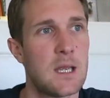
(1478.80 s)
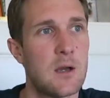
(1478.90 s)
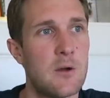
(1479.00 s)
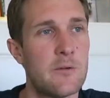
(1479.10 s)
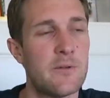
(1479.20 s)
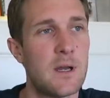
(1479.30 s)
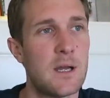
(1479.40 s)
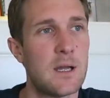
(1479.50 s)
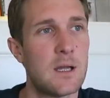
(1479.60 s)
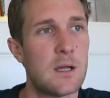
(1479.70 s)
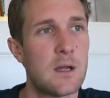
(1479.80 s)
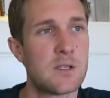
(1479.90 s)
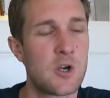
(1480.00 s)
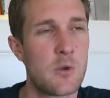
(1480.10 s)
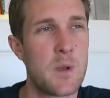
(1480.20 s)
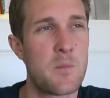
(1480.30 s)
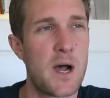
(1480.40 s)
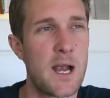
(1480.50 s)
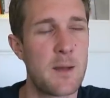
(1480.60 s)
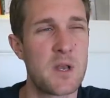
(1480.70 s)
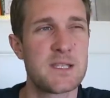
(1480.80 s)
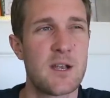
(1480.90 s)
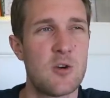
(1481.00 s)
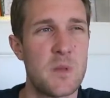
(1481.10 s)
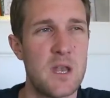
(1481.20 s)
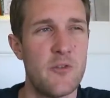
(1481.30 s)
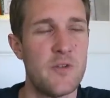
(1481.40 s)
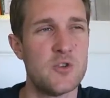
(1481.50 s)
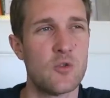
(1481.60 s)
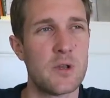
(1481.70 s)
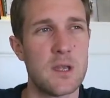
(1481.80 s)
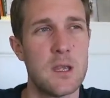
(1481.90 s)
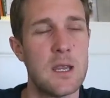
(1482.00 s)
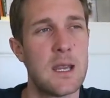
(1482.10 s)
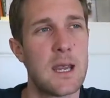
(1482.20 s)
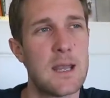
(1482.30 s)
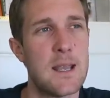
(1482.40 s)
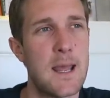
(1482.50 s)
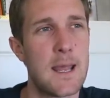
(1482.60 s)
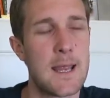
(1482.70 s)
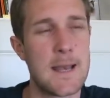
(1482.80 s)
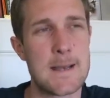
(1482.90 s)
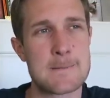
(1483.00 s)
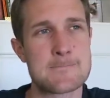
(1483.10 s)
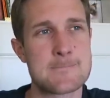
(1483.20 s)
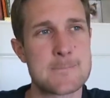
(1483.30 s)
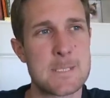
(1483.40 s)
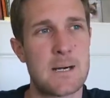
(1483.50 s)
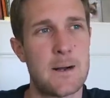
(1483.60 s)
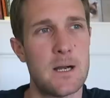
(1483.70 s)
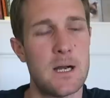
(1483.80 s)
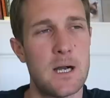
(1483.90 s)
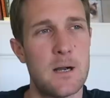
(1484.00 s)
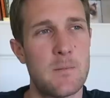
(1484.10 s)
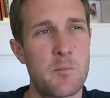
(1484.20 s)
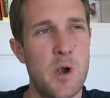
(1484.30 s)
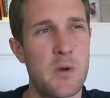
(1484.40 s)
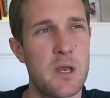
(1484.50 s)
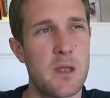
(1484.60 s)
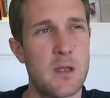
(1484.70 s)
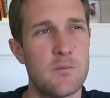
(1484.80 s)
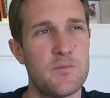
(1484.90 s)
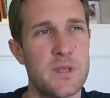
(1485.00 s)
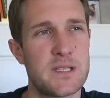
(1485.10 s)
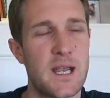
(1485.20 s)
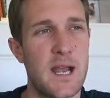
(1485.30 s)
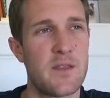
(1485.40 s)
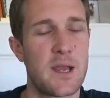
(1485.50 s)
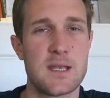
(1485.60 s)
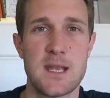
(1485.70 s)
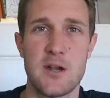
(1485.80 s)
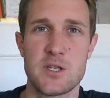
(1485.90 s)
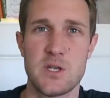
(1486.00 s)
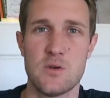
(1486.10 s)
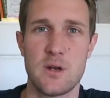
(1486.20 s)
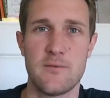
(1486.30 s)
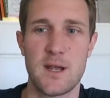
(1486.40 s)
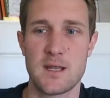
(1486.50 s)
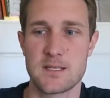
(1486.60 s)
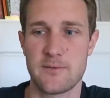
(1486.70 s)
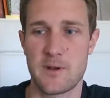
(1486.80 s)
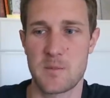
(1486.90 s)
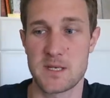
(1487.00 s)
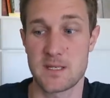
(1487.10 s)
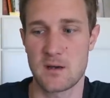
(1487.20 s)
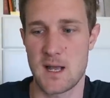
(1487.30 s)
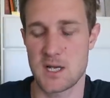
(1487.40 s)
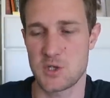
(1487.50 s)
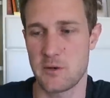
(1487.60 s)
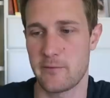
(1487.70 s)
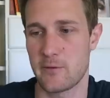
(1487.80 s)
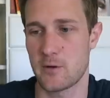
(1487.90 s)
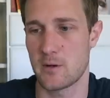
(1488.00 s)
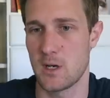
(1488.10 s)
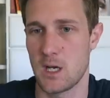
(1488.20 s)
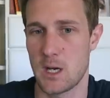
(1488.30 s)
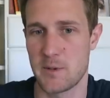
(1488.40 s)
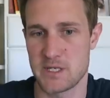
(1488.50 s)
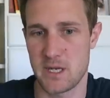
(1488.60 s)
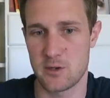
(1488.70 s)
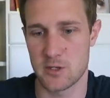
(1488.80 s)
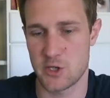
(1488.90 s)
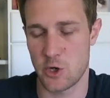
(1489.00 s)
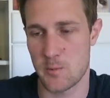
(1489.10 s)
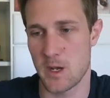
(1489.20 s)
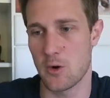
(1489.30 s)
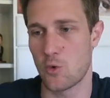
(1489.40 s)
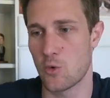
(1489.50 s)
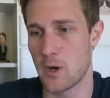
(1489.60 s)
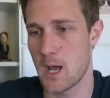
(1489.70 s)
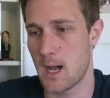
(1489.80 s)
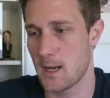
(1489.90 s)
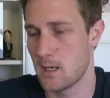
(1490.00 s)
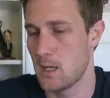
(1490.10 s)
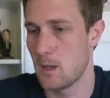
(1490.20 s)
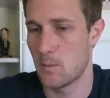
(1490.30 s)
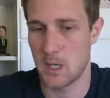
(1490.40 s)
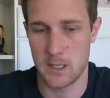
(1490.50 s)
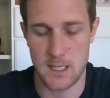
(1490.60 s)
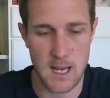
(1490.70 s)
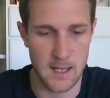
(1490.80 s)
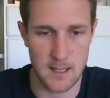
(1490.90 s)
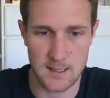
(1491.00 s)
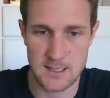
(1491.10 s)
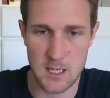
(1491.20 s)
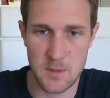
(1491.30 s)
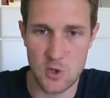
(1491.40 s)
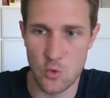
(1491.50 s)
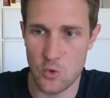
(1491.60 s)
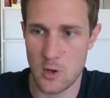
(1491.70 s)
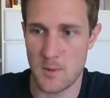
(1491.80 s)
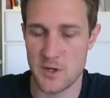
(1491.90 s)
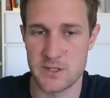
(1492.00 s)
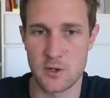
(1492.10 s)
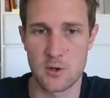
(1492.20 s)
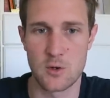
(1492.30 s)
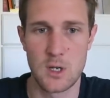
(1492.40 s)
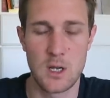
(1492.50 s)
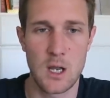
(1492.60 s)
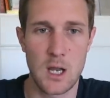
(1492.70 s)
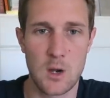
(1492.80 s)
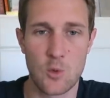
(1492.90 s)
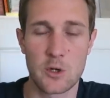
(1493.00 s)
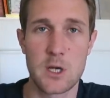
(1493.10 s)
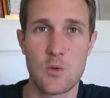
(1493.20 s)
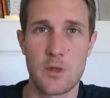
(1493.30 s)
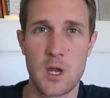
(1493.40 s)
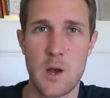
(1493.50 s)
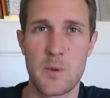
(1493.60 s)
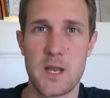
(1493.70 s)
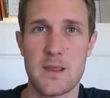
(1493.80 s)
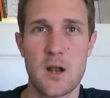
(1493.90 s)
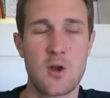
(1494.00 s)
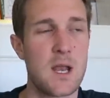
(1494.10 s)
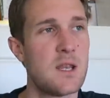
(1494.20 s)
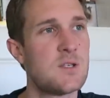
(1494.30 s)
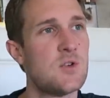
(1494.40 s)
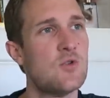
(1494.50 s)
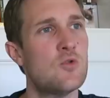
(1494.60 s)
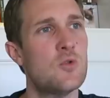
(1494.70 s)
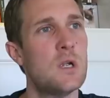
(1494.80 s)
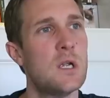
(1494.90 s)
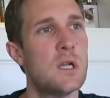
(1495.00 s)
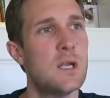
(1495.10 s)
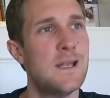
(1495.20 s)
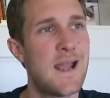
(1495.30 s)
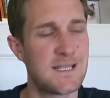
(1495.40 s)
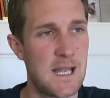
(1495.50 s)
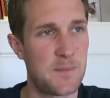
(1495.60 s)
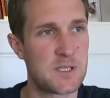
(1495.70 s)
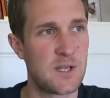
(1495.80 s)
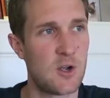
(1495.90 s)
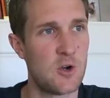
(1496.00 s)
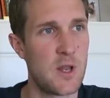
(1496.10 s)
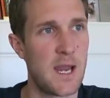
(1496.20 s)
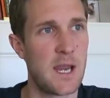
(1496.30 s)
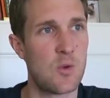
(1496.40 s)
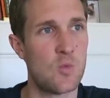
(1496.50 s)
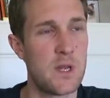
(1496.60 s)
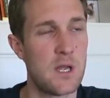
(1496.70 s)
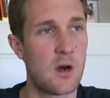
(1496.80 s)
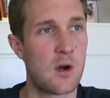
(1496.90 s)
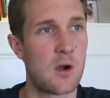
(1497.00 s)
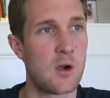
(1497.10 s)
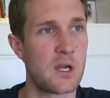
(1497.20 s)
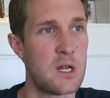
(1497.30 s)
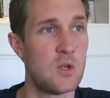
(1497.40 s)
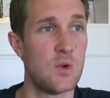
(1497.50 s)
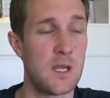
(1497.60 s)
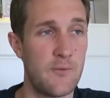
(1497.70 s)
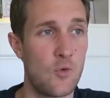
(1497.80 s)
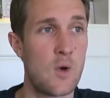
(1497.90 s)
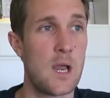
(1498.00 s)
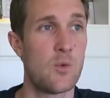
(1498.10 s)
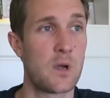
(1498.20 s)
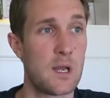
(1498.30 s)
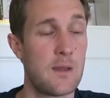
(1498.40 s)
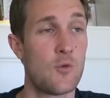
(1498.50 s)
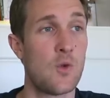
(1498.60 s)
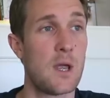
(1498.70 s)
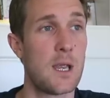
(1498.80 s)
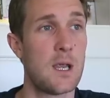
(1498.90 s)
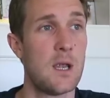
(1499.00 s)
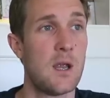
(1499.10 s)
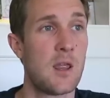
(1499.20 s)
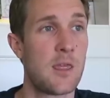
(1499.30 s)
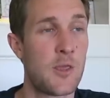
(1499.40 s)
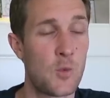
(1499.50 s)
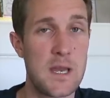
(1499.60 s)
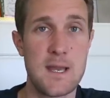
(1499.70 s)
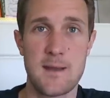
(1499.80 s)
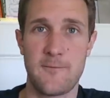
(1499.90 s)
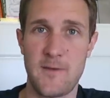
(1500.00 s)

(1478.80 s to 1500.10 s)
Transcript: of uh, a tournament buy, and I'm gonna sell them individually. And then um, I'm probably gonna decide like a day or two in advance if I'm gonna sell action for a particular tournament or not. But yeah, that's gonna be cool. I'm also uh, working with a company that I'll get into next episode, and we are gonna do a giveaway. We're gonna give away three